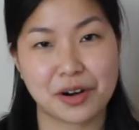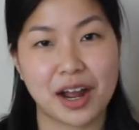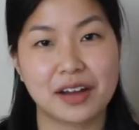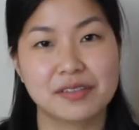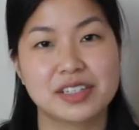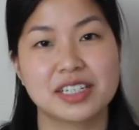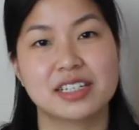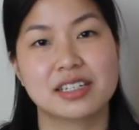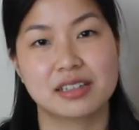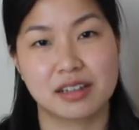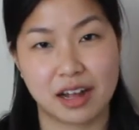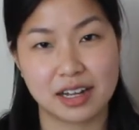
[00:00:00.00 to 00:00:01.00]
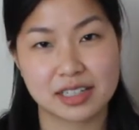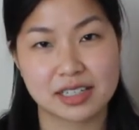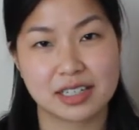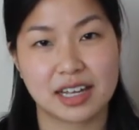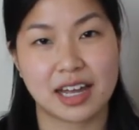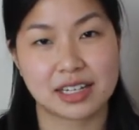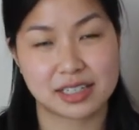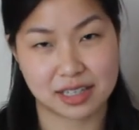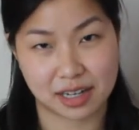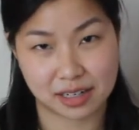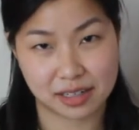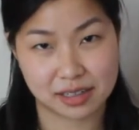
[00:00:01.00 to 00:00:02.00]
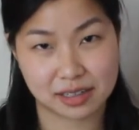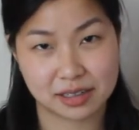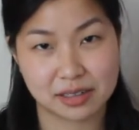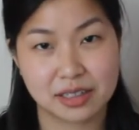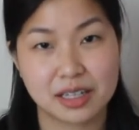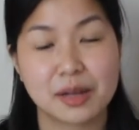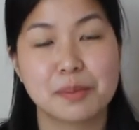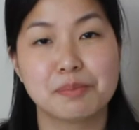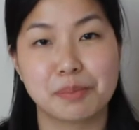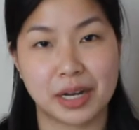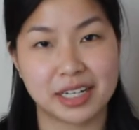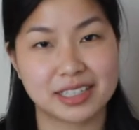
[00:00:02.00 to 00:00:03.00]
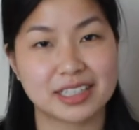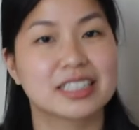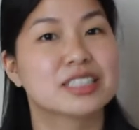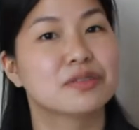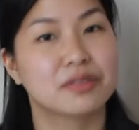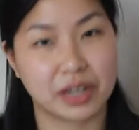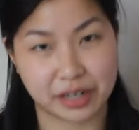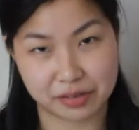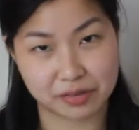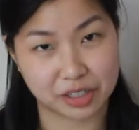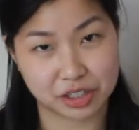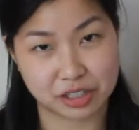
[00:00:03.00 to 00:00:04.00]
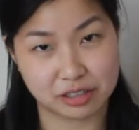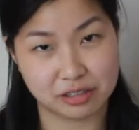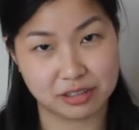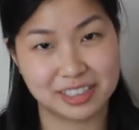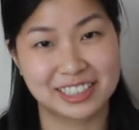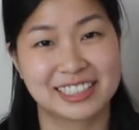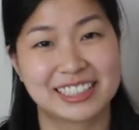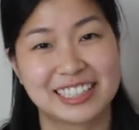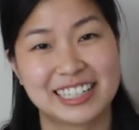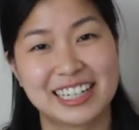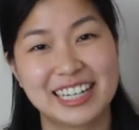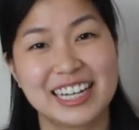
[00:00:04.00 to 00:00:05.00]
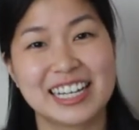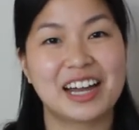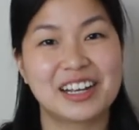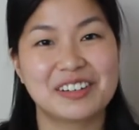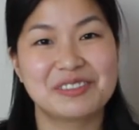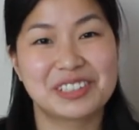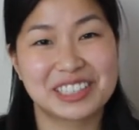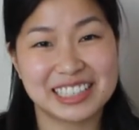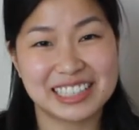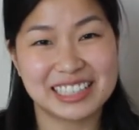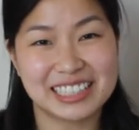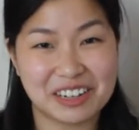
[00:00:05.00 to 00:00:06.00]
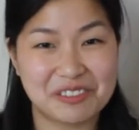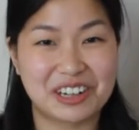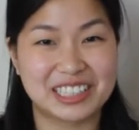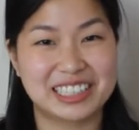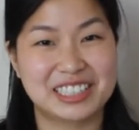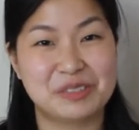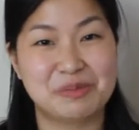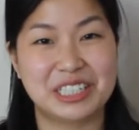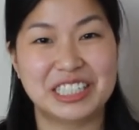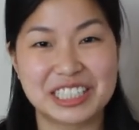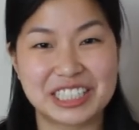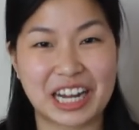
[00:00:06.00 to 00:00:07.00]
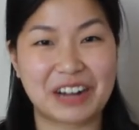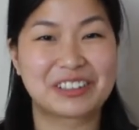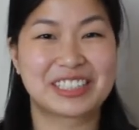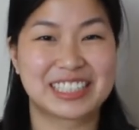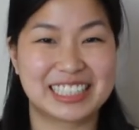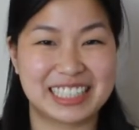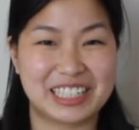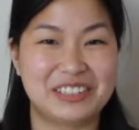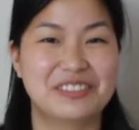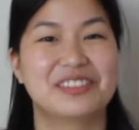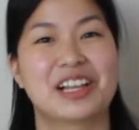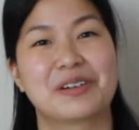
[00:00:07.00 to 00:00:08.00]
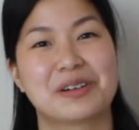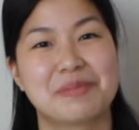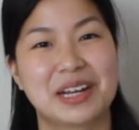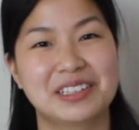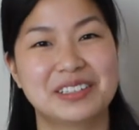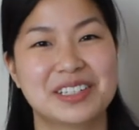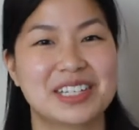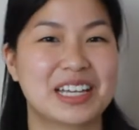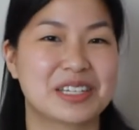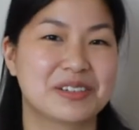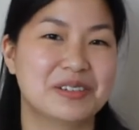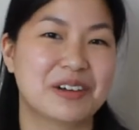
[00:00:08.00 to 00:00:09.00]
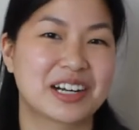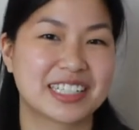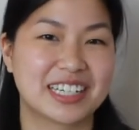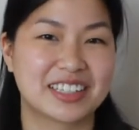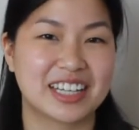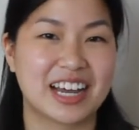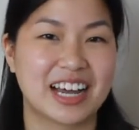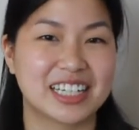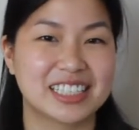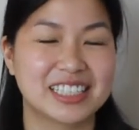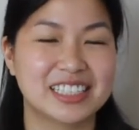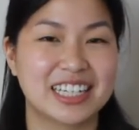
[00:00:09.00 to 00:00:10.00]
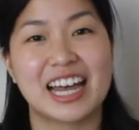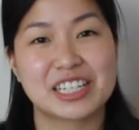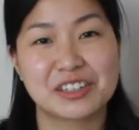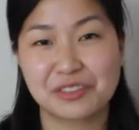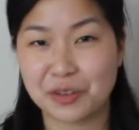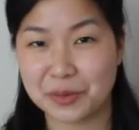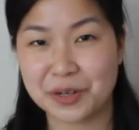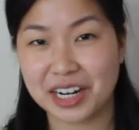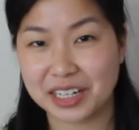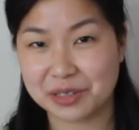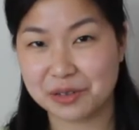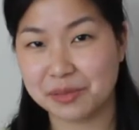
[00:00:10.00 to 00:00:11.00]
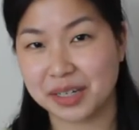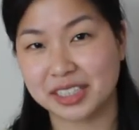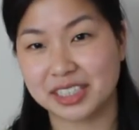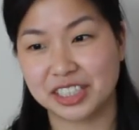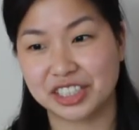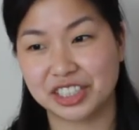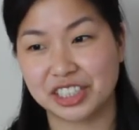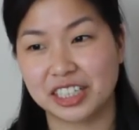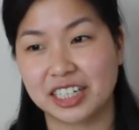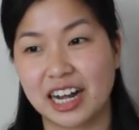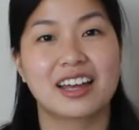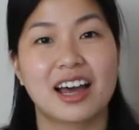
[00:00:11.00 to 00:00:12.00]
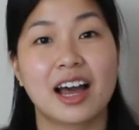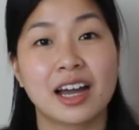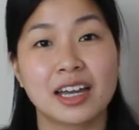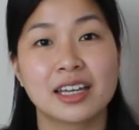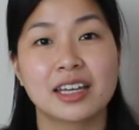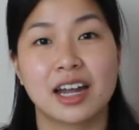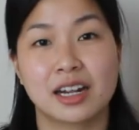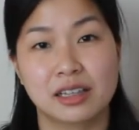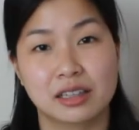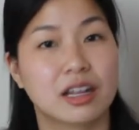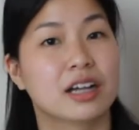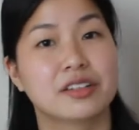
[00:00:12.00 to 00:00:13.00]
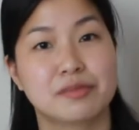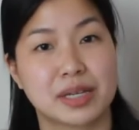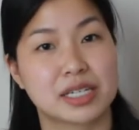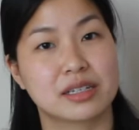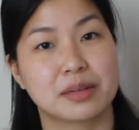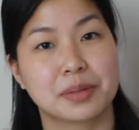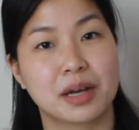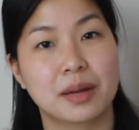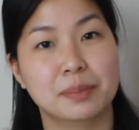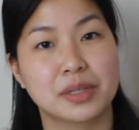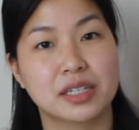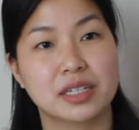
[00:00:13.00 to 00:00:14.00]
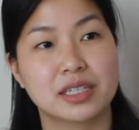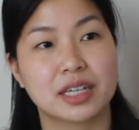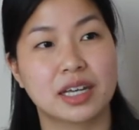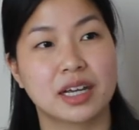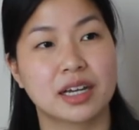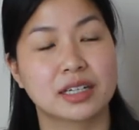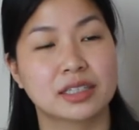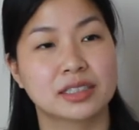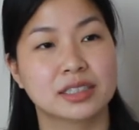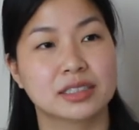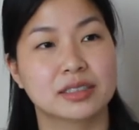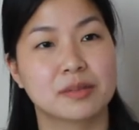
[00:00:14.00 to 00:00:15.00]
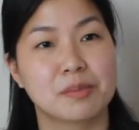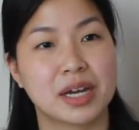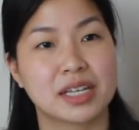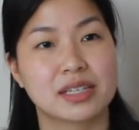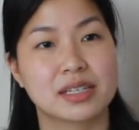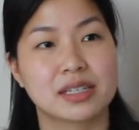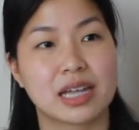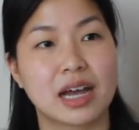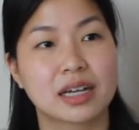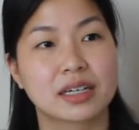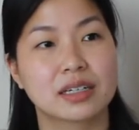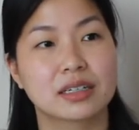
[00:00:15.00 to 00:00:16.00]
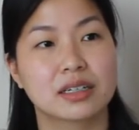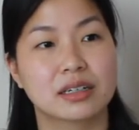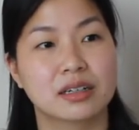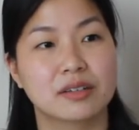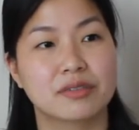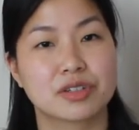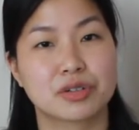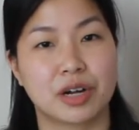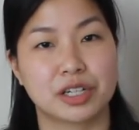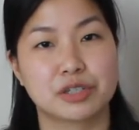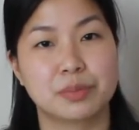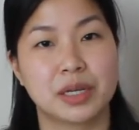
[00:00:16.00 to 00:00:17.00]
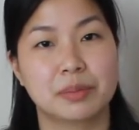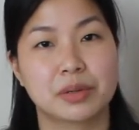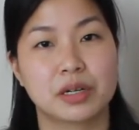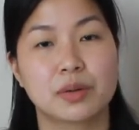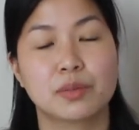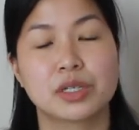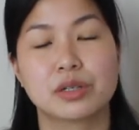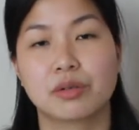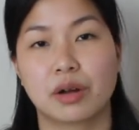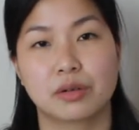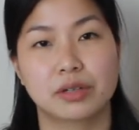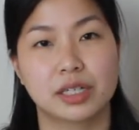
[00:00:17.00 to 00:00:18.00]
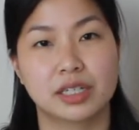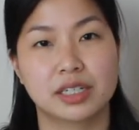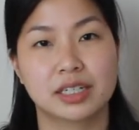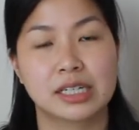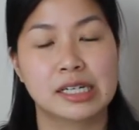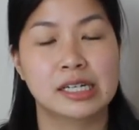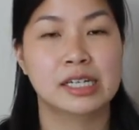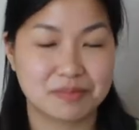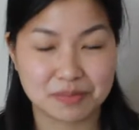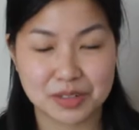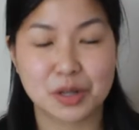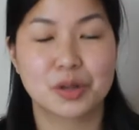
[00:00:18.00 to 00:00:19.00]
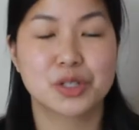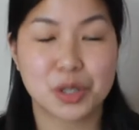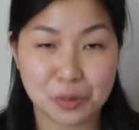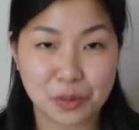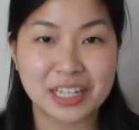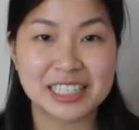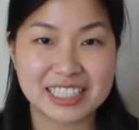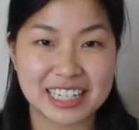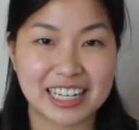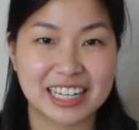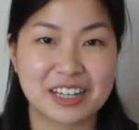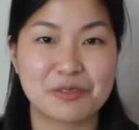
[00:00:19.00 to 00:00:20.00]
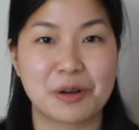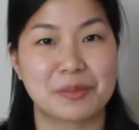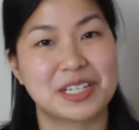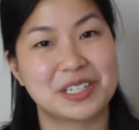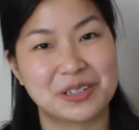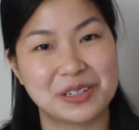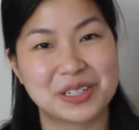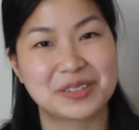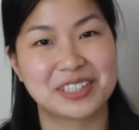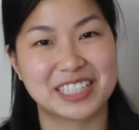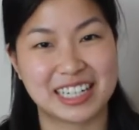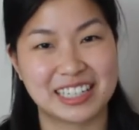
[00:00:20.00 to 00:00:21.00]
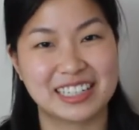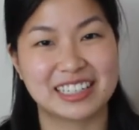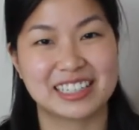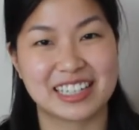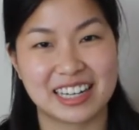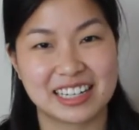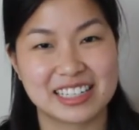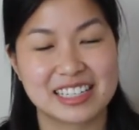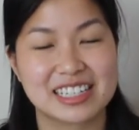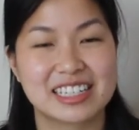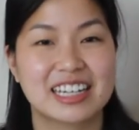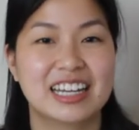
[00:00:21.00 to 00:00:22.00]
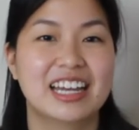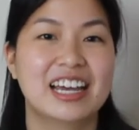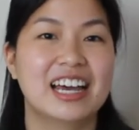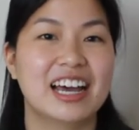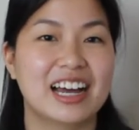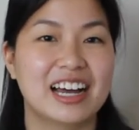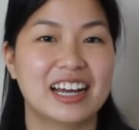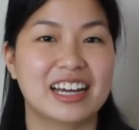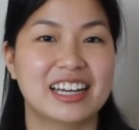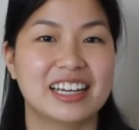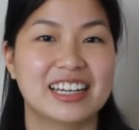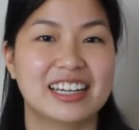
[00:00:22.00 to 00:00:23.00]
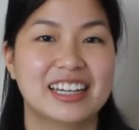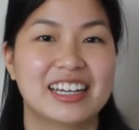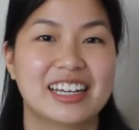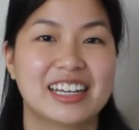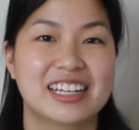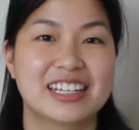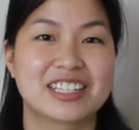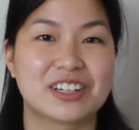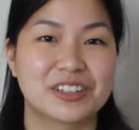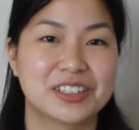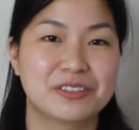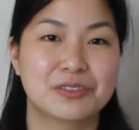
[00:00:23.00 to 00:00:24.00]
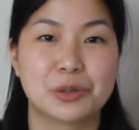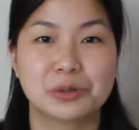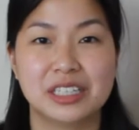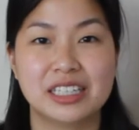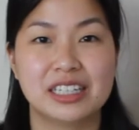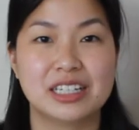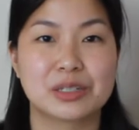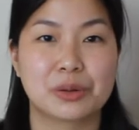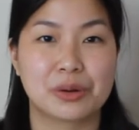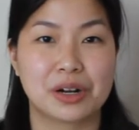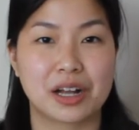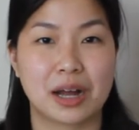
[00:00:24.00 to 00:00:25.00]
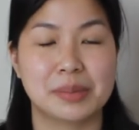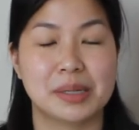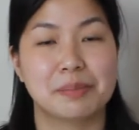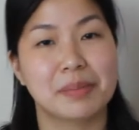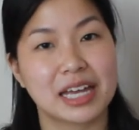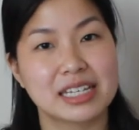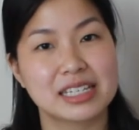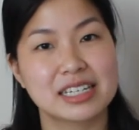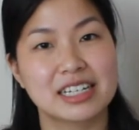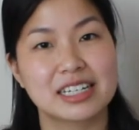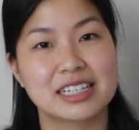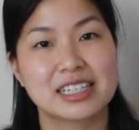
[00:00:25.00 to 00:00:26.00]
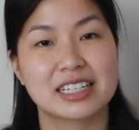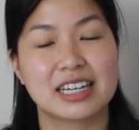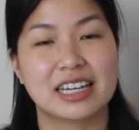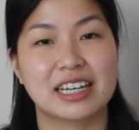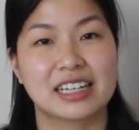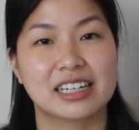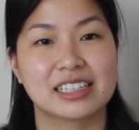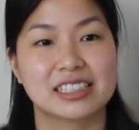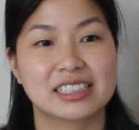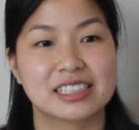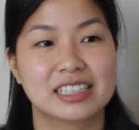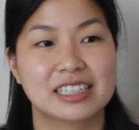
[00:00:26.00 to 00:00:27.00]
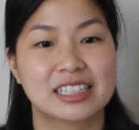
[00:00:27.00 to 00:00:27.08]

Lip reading: craft is not aesthetic, but it's very functional. I really wanted to be showered in flower petals as we walked down the aisle. As a former high school math teacher, I had a lot of messed up copies and my stack of scratch paper was growing. So one day while my students were taking a test, I started folding these origami baskets, and